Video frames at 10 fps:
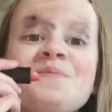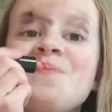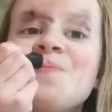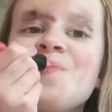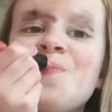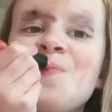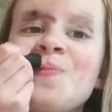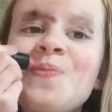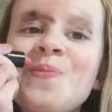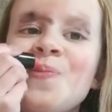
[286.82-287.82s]

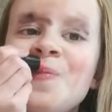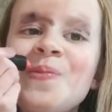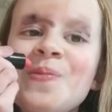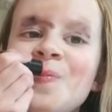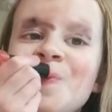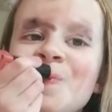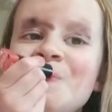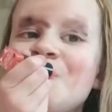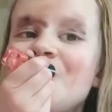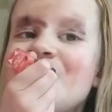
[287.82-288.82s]

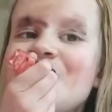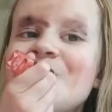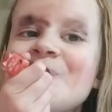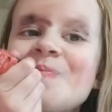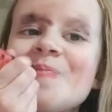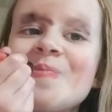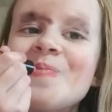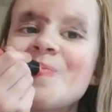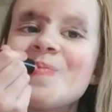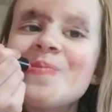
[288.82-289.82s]

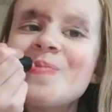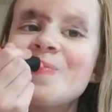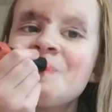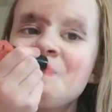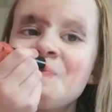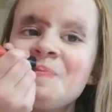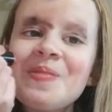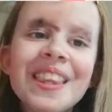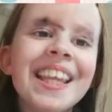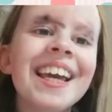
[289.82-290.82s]

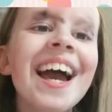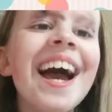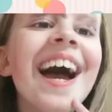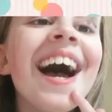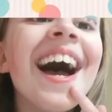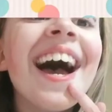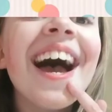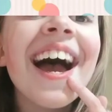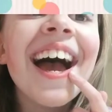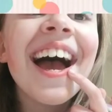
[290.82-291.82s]

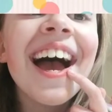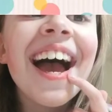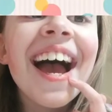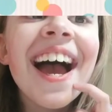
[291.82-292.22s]
Nothing is said.